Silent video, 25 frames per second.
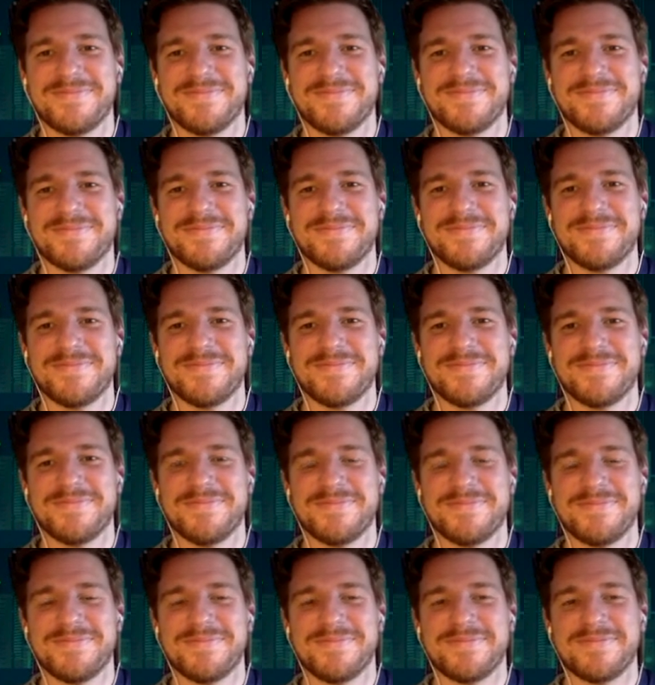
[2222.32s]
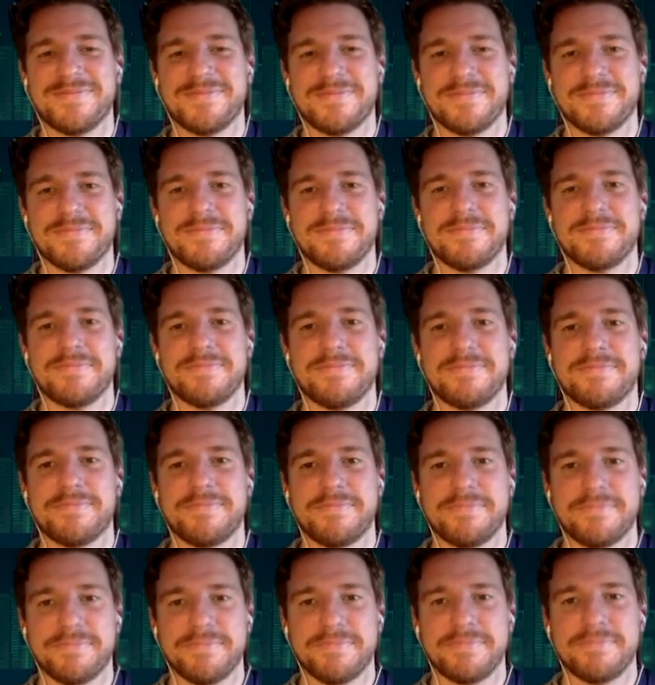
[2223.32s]

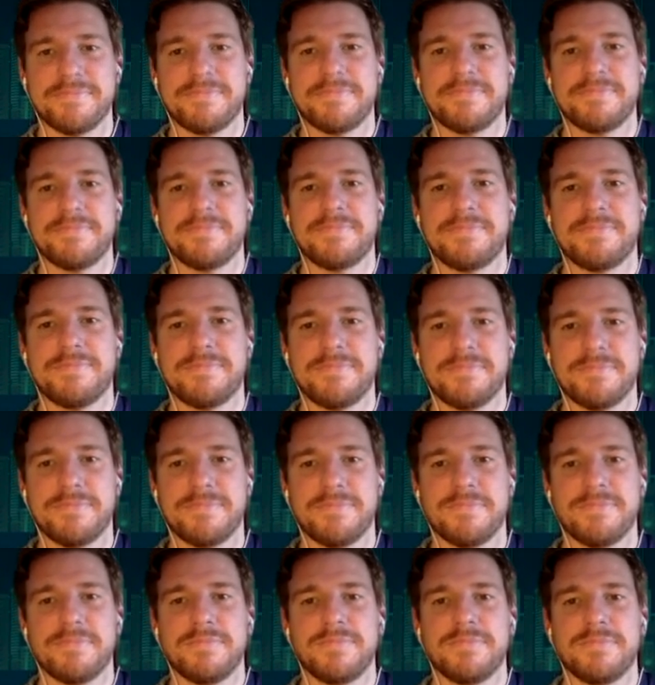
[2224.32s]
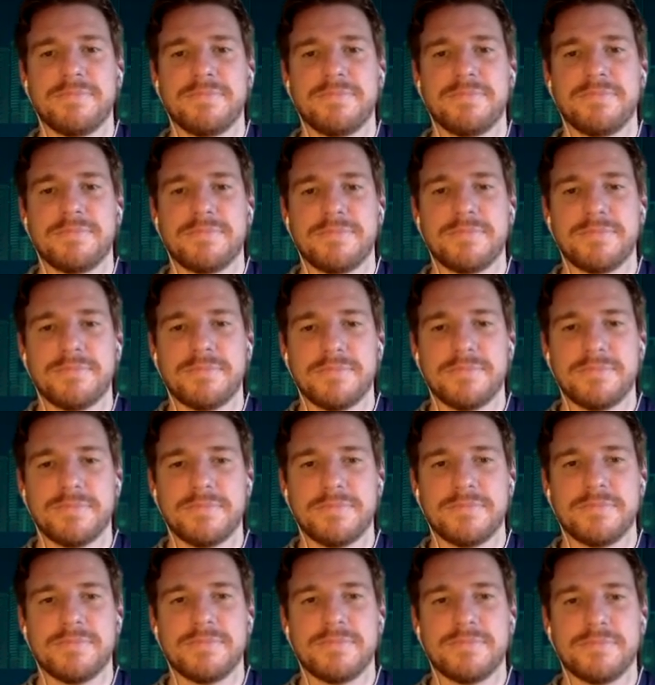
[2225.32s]

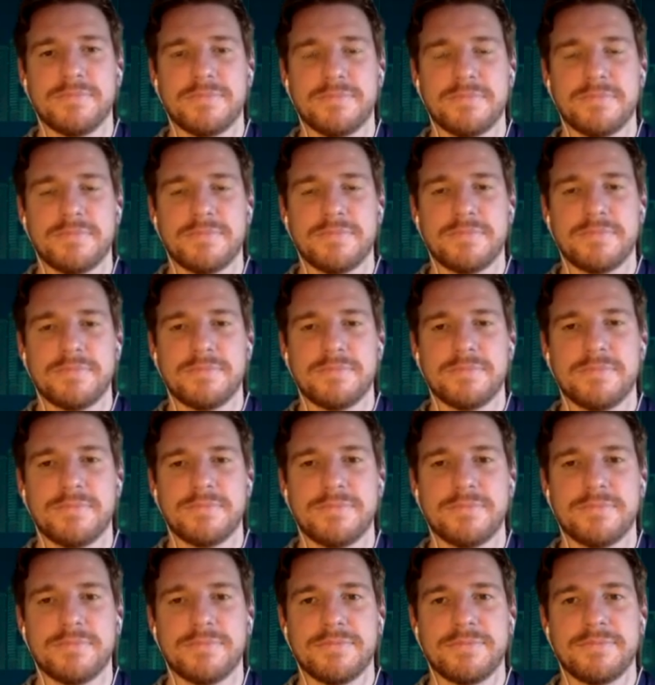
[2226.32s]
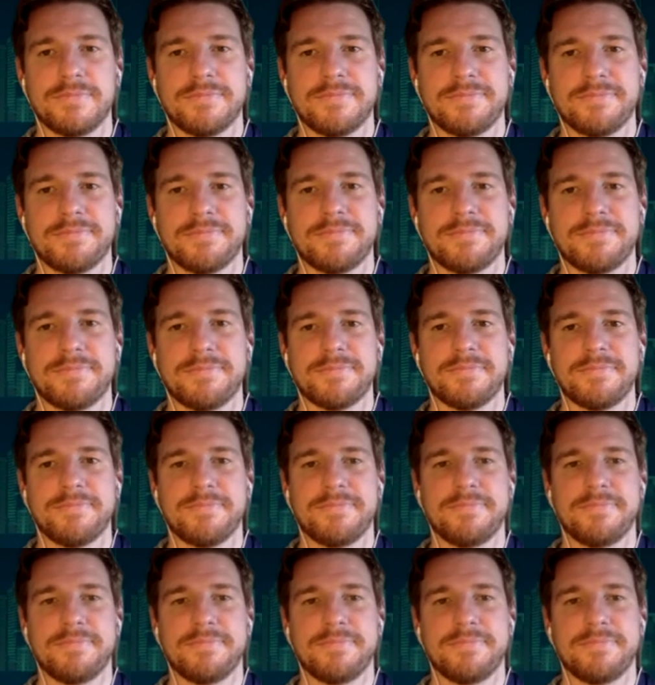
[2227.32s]
(not speaking)